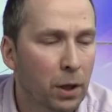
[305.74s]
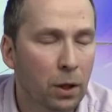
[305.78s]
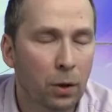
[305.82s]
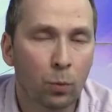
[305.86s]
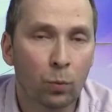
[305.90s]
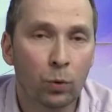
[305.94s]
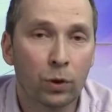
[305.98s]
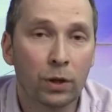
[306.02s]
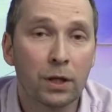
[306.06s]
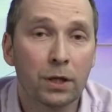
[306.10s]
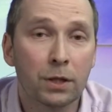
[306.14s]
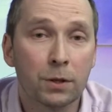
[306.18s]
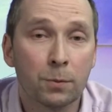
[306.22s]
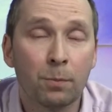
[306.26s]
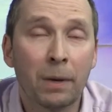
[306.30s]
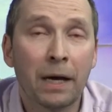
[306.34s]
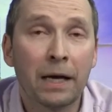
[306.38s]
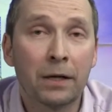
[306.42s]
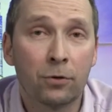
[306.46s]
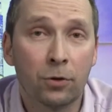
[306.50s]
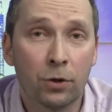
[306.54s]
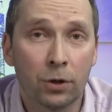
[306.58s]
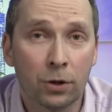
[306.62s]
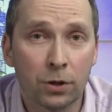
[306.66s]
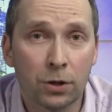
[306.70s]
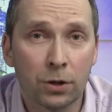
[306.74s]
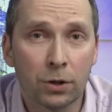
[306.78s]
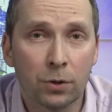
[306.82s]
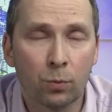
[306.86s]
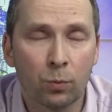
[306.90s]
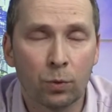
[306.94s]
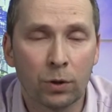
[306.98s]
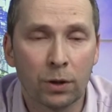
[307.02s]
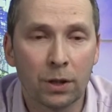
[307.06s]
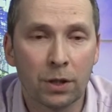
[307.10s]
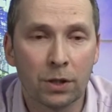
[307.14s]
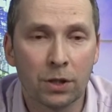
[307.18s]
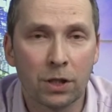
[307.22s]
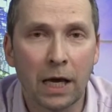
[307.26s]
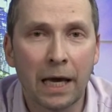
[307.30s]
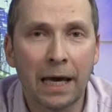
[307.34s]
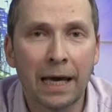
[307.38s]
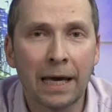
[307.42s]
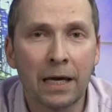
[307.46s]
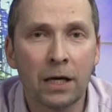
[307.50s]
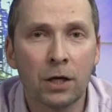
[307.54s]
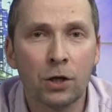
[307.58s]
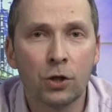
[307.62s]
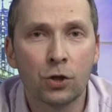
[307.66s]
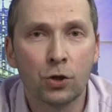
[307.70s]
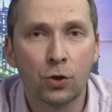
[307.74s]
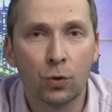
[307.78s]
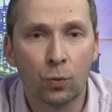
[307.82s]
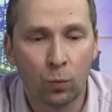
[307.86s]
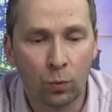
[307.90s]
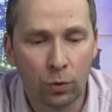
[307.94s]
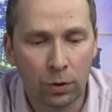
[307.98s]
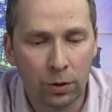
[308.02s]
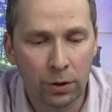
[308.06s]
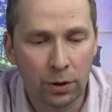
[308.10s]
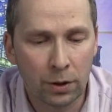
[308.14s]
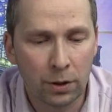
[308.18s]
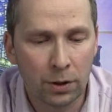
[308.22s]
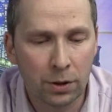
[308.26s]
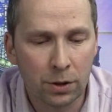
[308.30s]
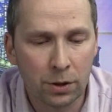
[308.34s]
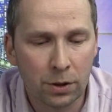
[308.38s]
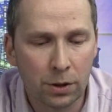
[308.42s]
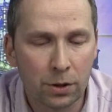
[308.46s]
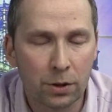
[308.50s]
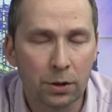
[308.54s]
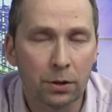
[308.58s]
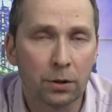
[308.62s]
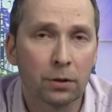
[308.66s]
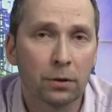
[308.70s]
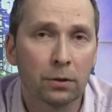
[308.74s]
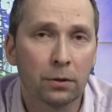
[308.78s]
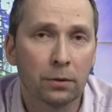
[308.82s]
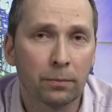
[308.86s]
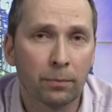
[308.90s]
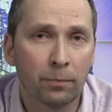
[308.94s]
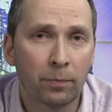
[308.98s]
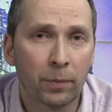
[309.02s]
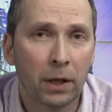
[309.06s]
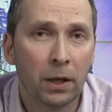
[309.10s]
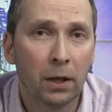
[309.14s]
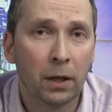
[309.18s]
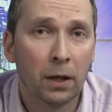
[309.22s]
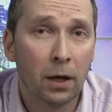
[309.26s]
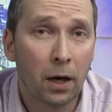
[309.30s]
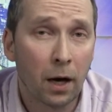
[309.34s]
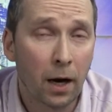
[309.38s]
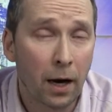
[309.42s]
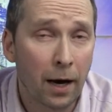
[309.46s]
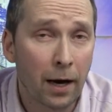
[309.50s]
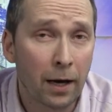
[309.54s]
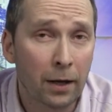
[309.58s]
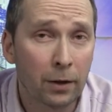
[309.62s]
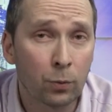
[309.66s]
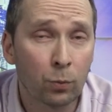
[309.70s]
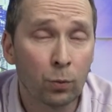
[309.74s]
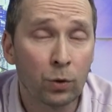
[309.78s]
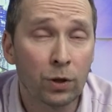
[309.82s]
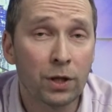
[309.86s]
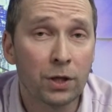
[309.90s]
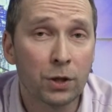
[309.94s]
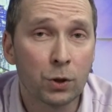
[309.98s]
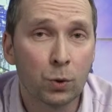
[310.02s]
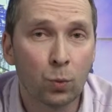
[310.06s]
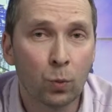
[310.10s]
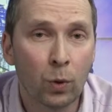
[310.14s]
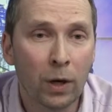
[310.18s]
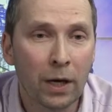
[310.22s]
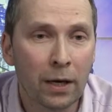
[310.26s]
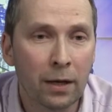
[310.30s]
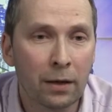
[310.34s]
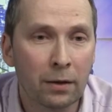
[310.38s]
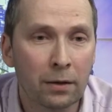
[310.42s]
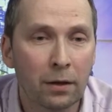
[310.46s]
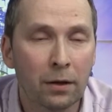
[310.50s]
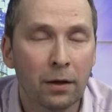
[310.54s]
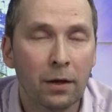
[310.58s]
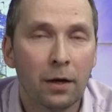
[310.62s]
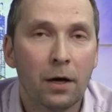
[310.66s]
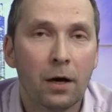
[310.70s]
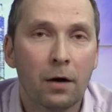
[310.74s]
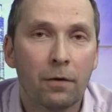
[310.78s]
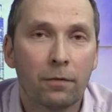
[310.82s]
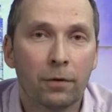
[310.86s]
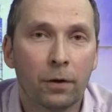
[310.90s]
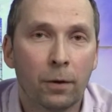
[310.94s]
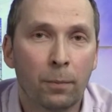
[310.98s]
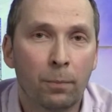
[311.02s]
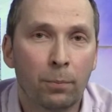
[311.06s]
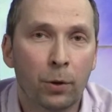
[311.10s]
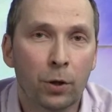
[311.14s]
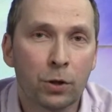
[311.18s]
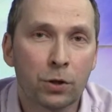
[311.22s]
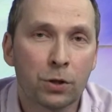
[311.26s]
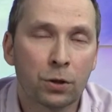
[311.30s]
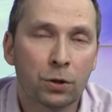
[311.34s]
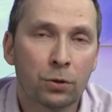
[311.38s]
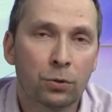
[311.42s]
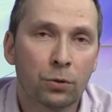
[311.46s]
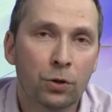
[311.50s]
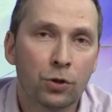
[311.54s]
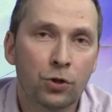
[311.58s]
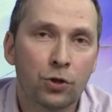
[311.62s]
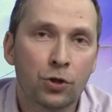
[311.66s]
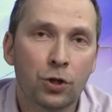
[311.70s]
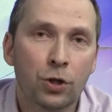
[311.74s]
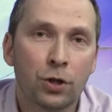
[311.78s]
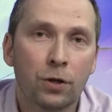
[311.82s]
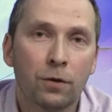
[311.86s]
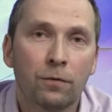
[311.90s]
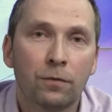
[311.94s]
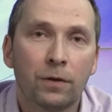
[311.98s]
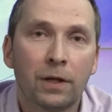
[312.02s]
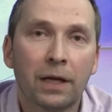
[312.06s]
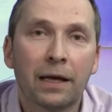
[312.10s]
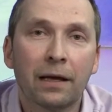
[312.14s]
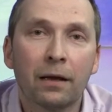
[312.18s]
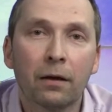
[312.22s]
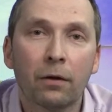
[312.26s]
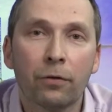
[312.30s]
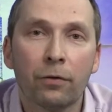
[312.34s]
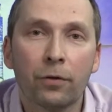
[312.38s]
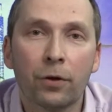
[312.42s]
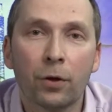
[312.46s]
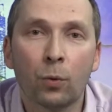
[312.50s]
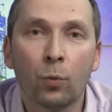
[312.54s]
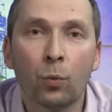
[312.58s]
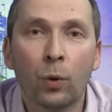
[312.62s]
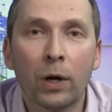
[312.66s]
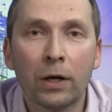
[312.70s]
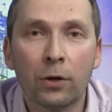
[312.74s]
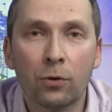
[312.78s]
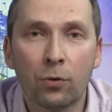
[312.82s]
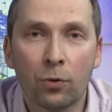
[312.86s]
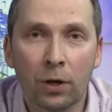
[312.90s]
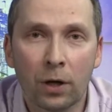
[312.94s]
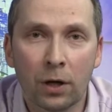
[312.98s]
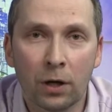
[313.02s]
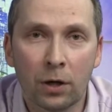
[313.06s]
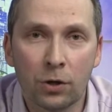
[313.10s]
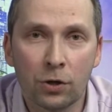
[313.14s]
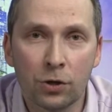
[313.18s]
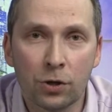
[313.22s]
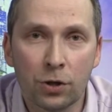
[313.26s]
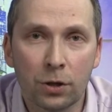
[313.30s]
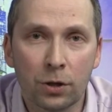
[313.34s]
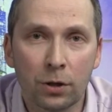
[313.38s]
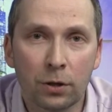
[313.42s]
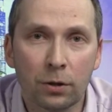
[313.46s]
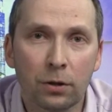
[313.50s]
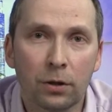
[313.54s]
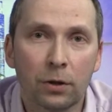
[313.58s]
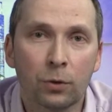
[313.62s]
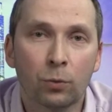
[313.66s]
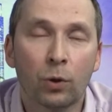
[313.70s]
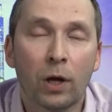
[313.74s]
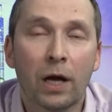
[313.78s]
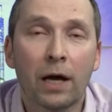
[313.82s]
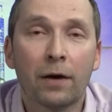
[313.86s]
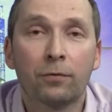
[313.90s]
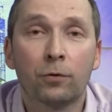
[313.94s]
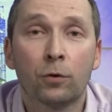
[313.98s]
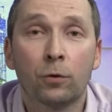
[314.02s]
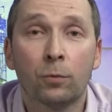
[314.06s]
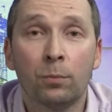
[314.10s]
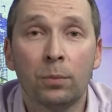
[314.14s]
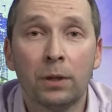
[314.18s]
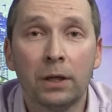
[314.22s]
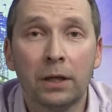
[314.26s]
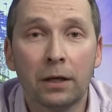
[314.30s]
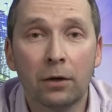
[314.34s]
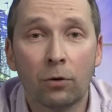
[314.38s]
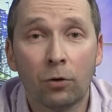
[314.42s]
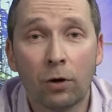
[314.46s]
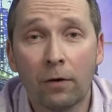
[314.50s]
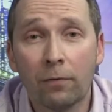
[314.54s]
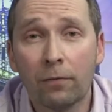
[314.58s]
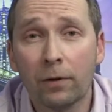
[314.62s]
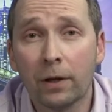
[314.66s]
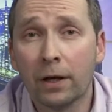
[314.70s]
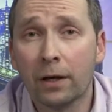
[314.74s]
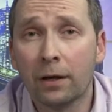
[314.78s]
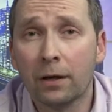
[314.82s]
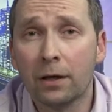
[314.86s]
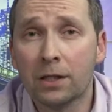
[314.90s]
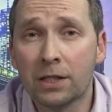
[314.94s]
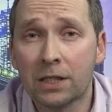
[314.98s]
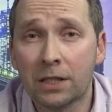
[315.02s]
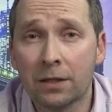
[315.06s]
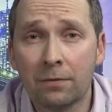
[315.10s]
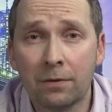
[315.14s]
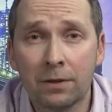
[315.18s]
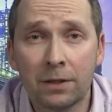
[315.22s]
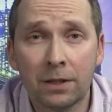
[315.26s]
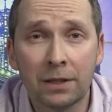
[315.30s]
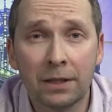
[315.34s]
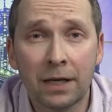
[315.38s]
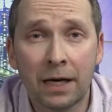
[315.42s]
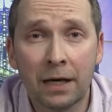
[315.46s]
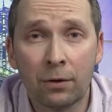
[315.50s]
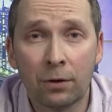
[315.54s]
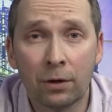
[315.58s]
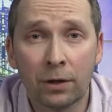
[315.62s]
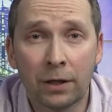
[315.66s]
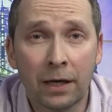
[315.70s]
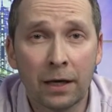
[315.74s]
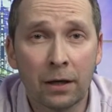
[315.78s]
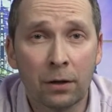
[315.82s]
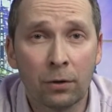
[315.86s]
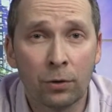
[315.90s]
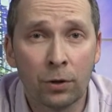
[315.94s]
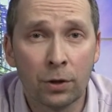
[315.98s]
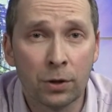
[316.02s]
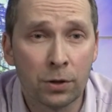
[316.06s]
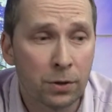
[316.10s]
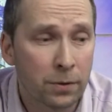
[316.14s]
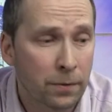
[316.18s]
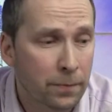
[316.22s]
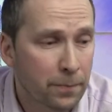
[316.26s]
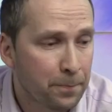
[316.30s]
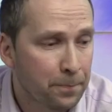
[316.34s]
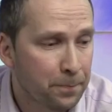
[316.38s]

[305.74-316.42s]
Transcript: with this matrix, with this age, with this height, with this weight, for the person to achieve the healthy weight range, it will have to be roughly 1700 calories